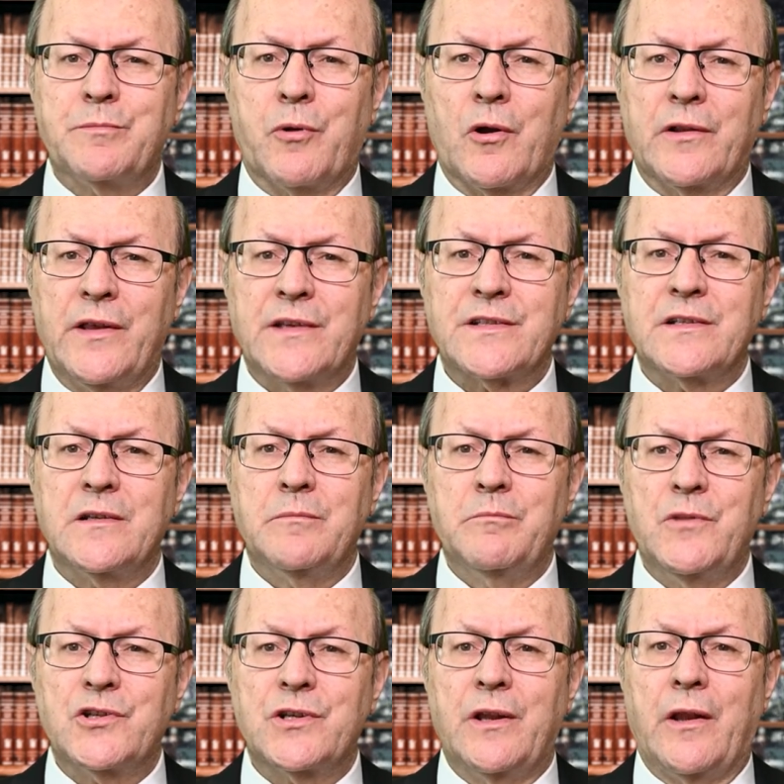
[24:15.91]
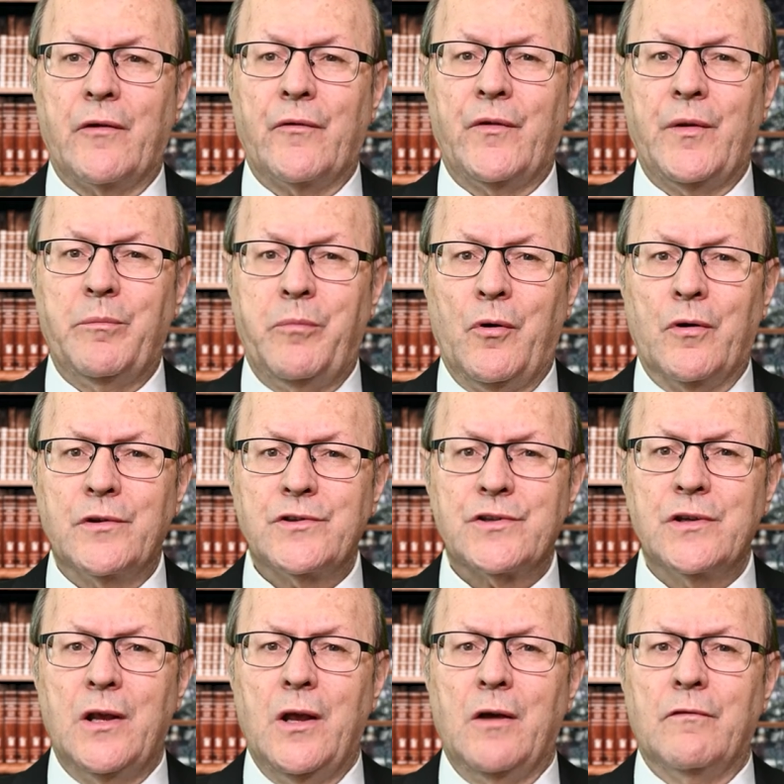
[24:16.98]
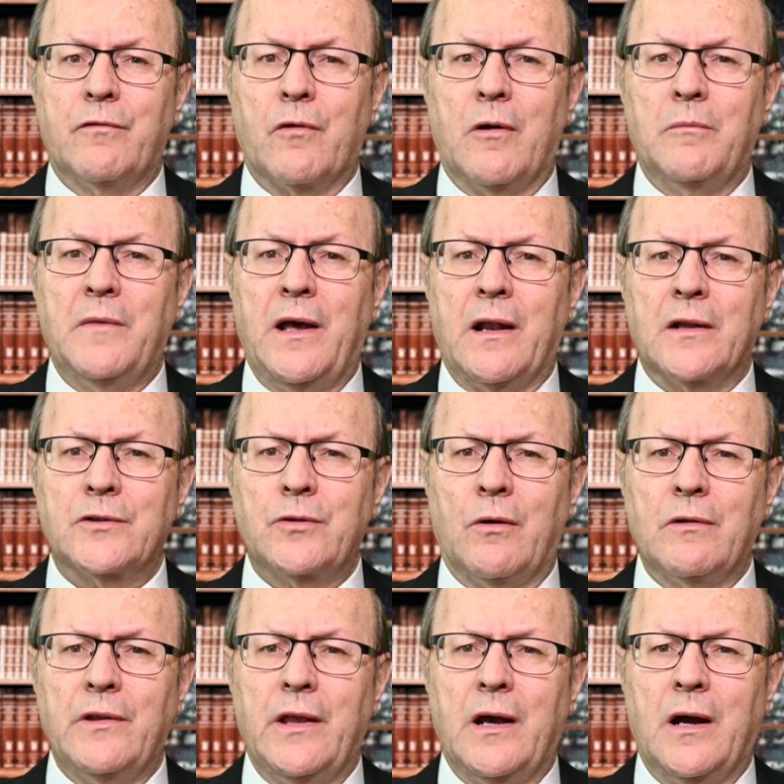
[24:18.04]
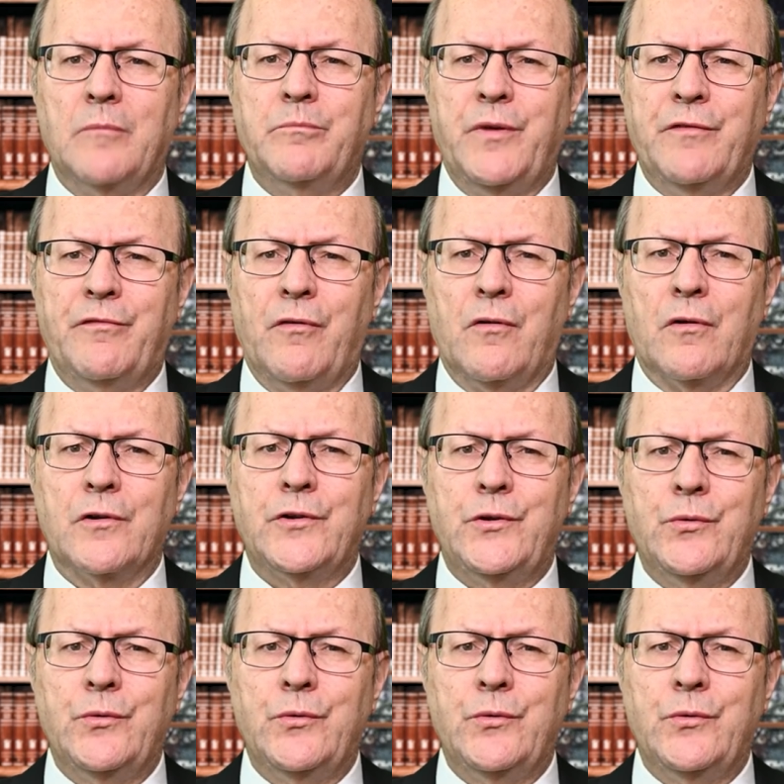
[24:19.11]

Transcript: Protestant missionary reports from Anatolia before,